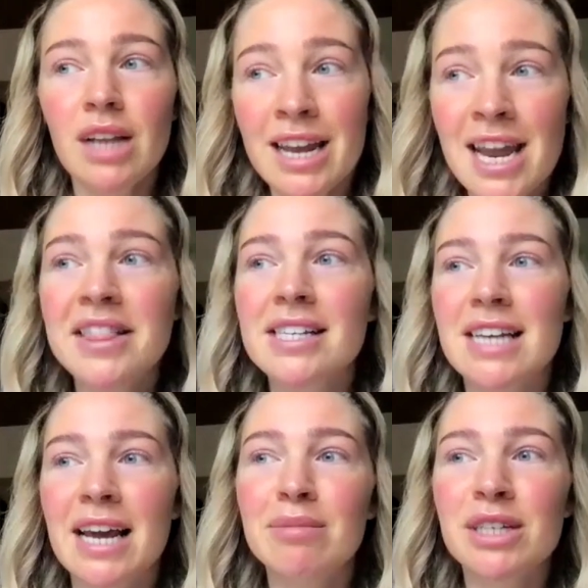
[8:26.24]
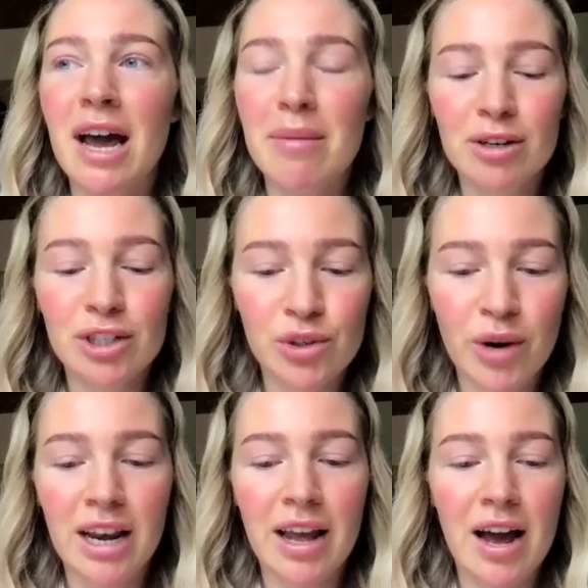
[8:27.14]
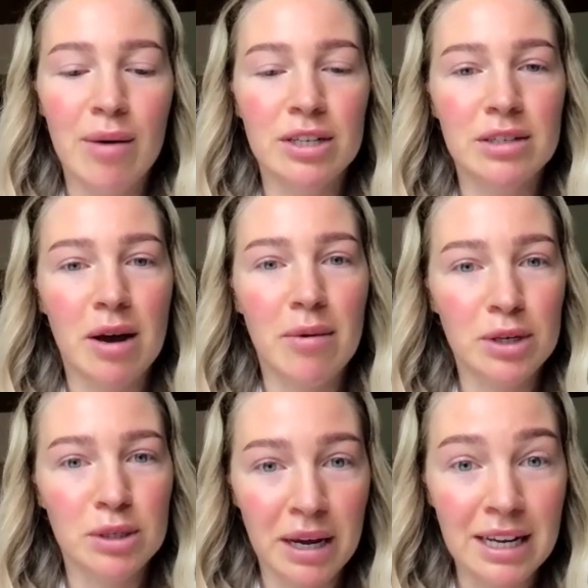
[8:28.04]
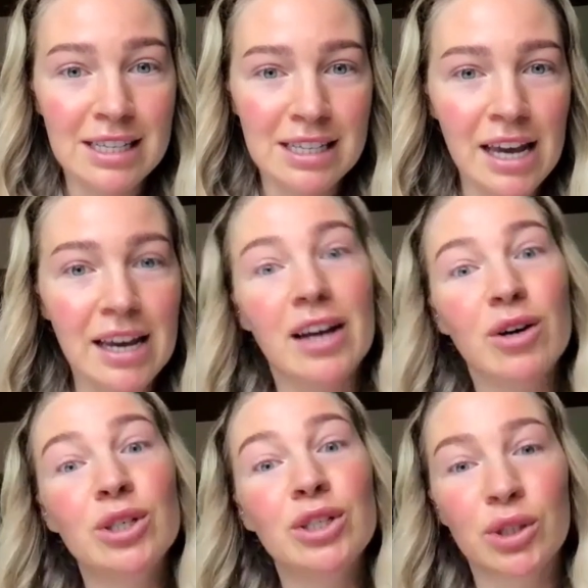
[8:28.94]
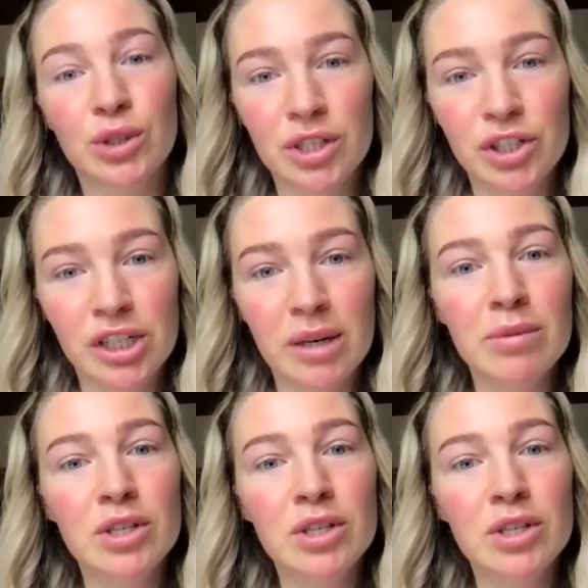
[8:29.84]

And at the same time in Australia, I was I was being sick and I couldn't go to the gym.